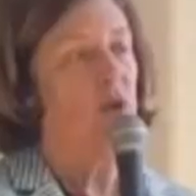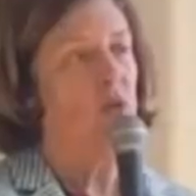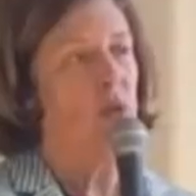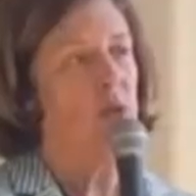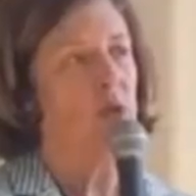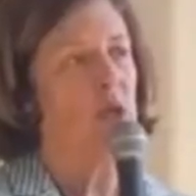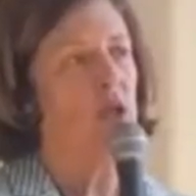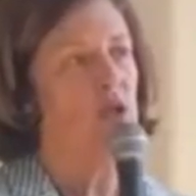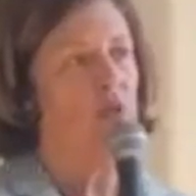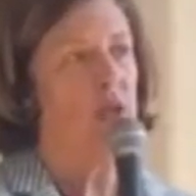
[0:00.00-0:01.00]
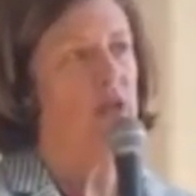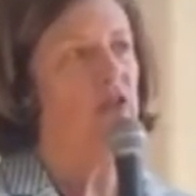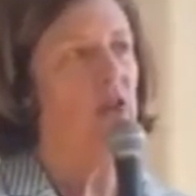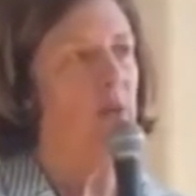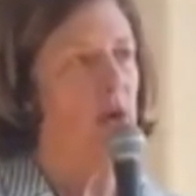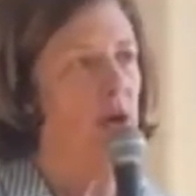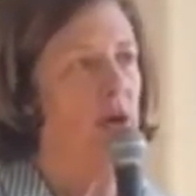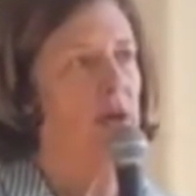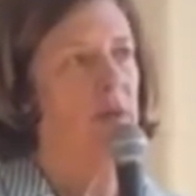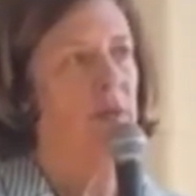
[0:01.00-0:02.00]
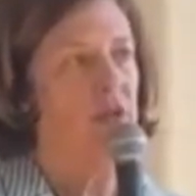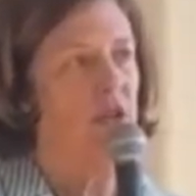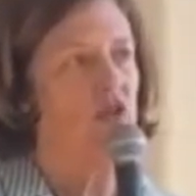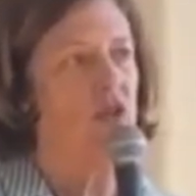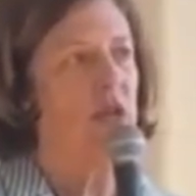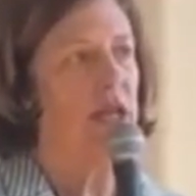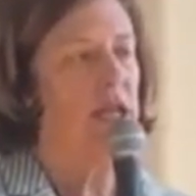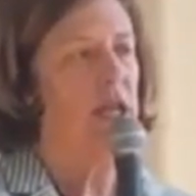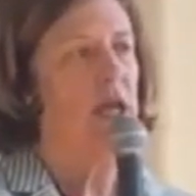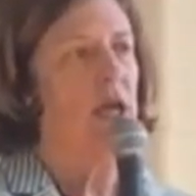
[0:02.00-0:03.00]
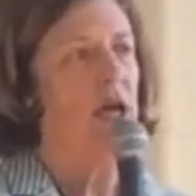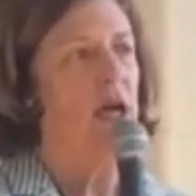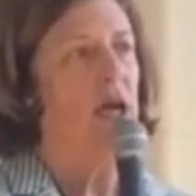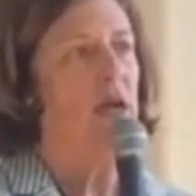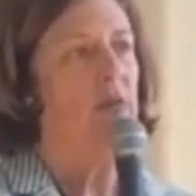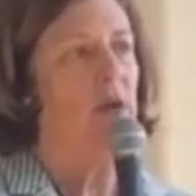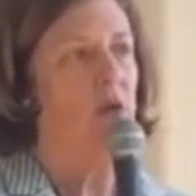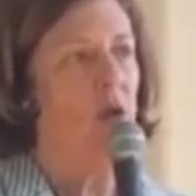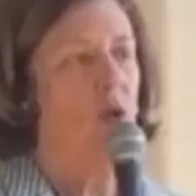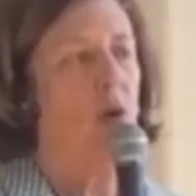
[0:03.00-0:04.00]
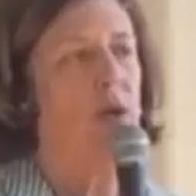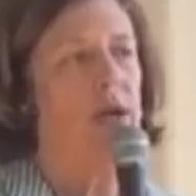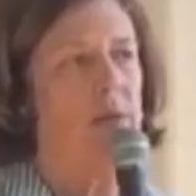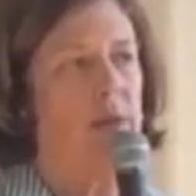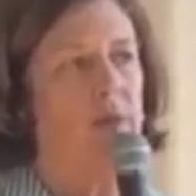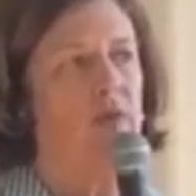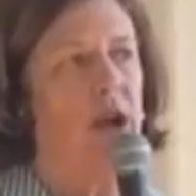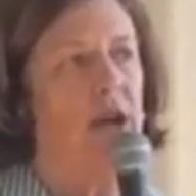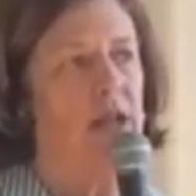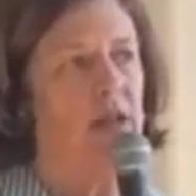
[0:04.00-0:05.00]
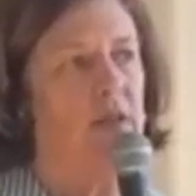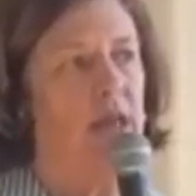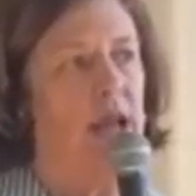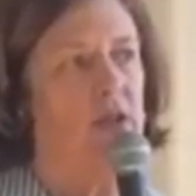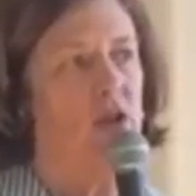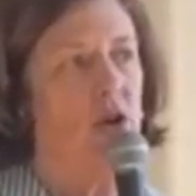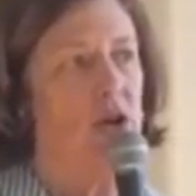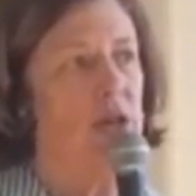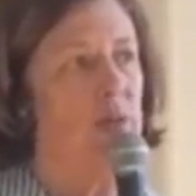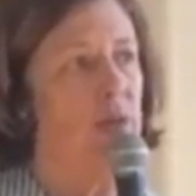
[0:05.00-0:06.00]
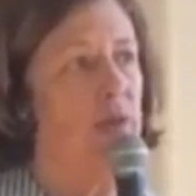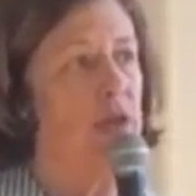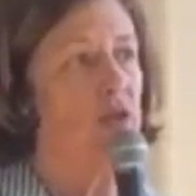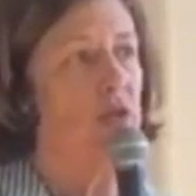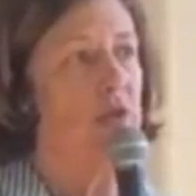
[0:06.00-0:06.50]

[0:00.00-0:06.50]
Because we would lose a summer potentially um, where we could be providing that targeted professional